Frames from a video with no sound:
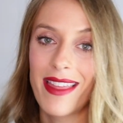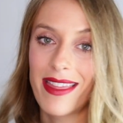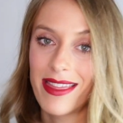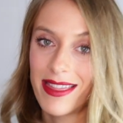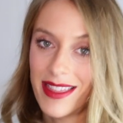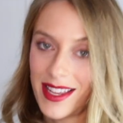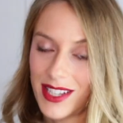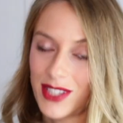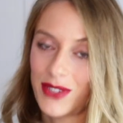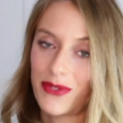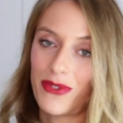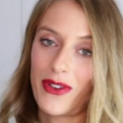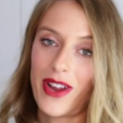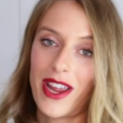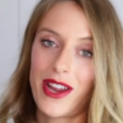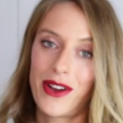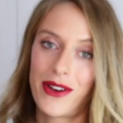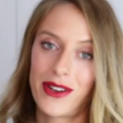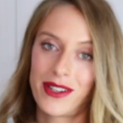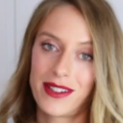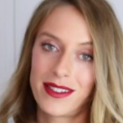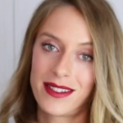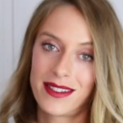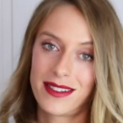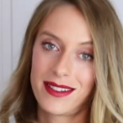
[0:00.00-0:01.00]
this
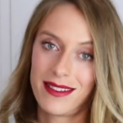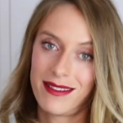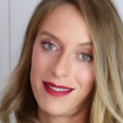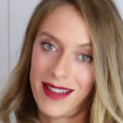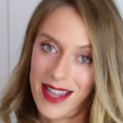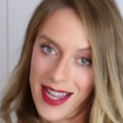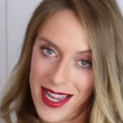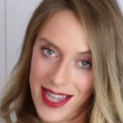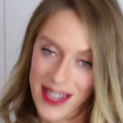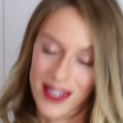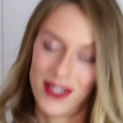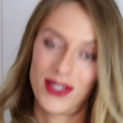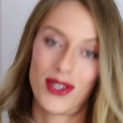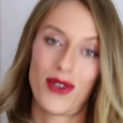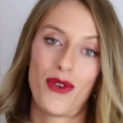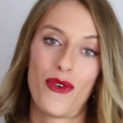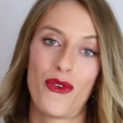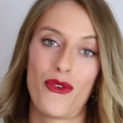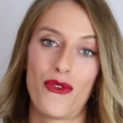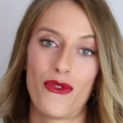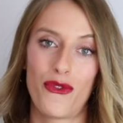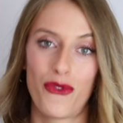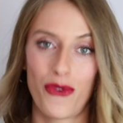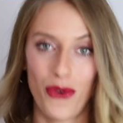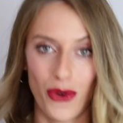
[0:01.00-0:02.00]
fragrance is
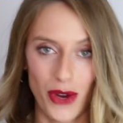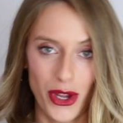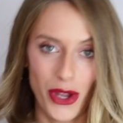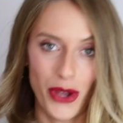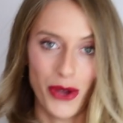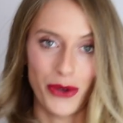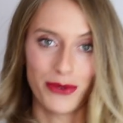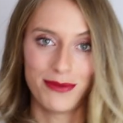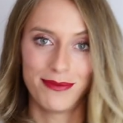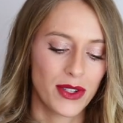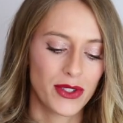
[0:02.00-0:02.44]
for you.